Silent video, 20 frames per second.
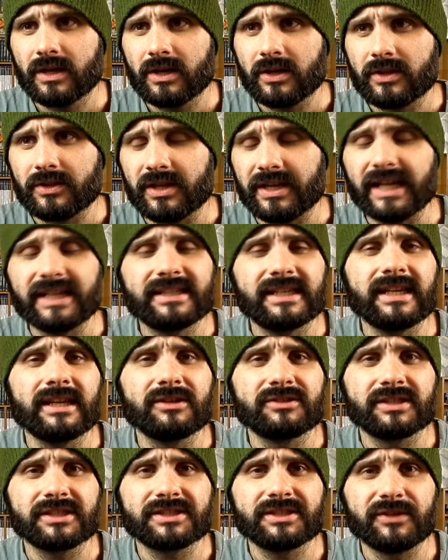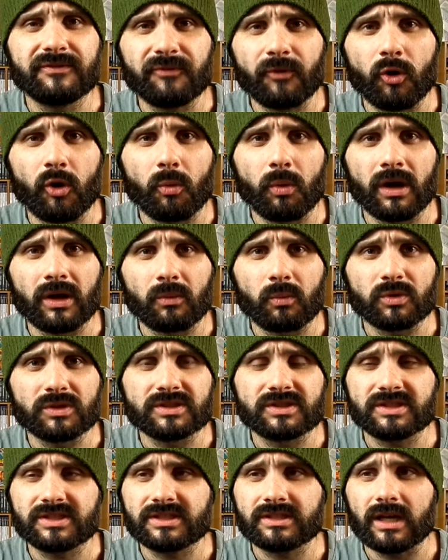The Nintendo 64 one
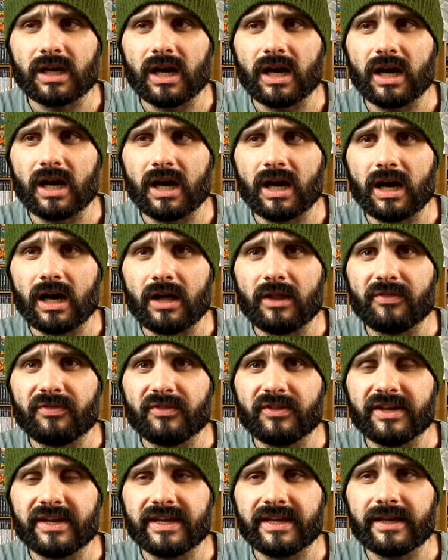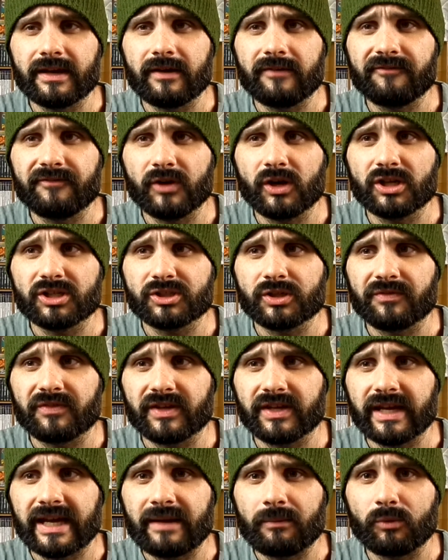was uh, the version of the
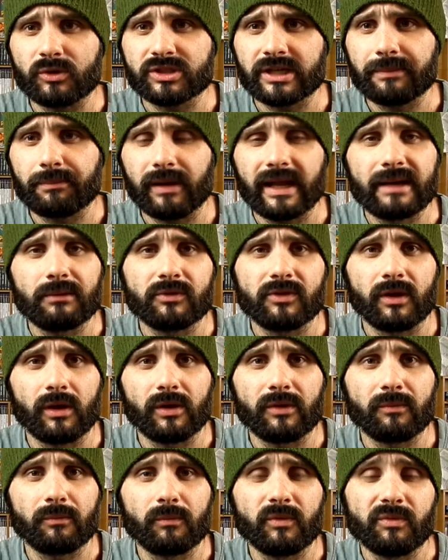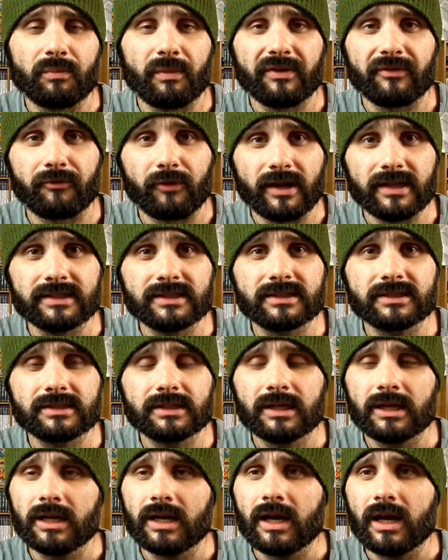game which I played with a lot of with my friends
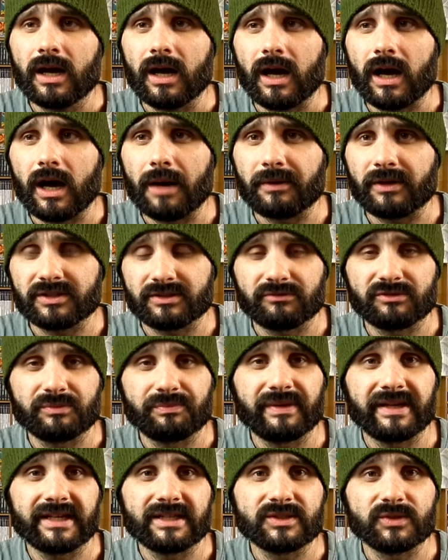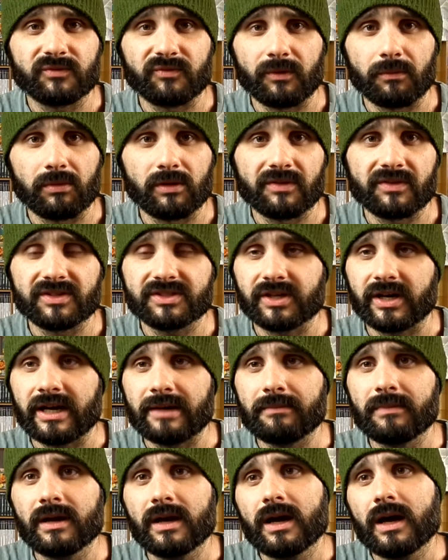uh, because I was big into football at the
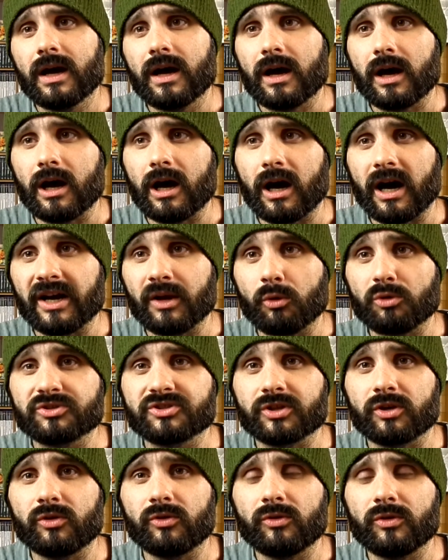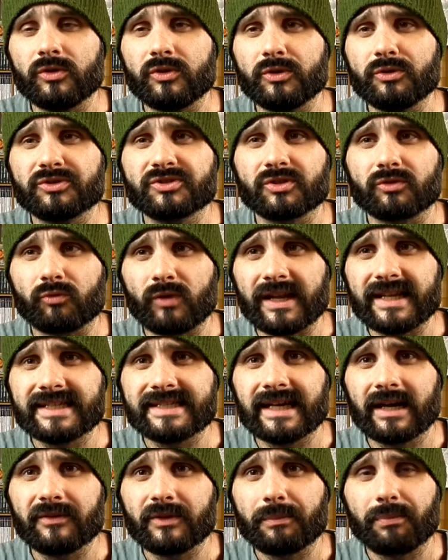time. Uh, I also used to rent
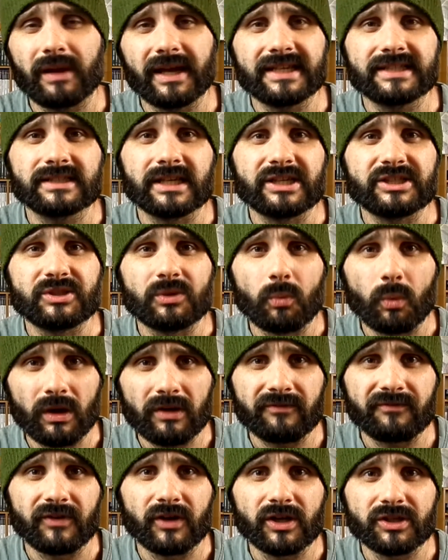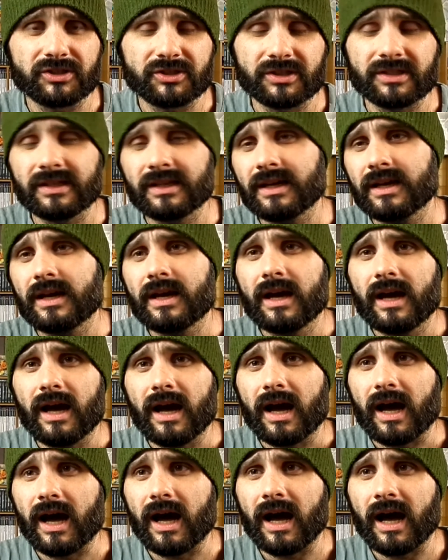out the PlayStation 1 version,
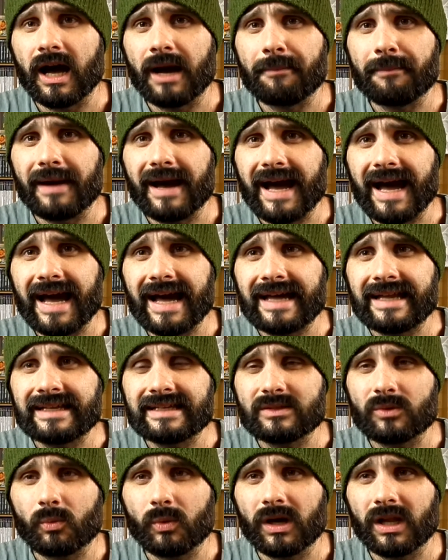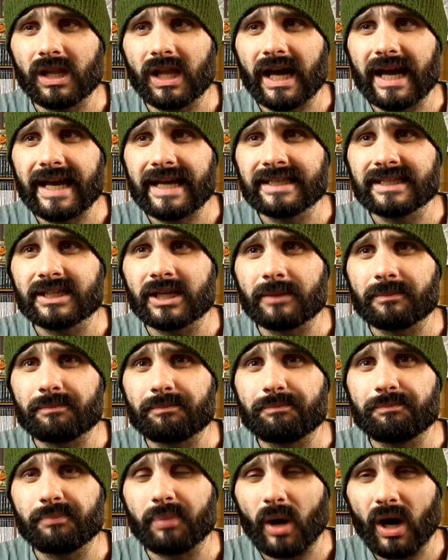um, and, well, I ended up
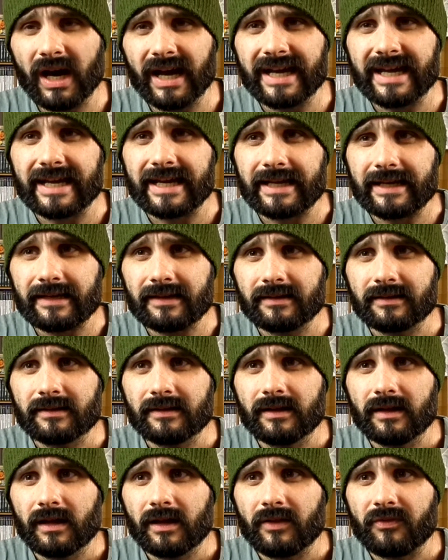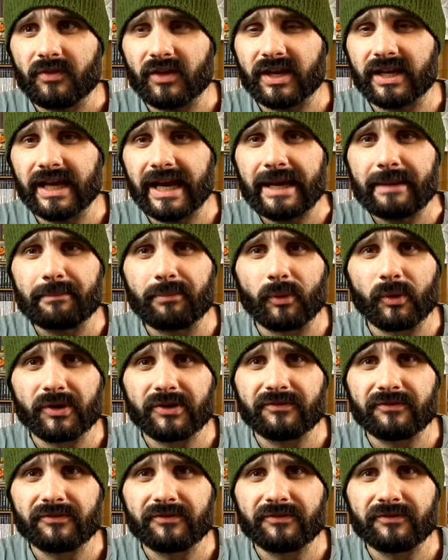buying the Game Boy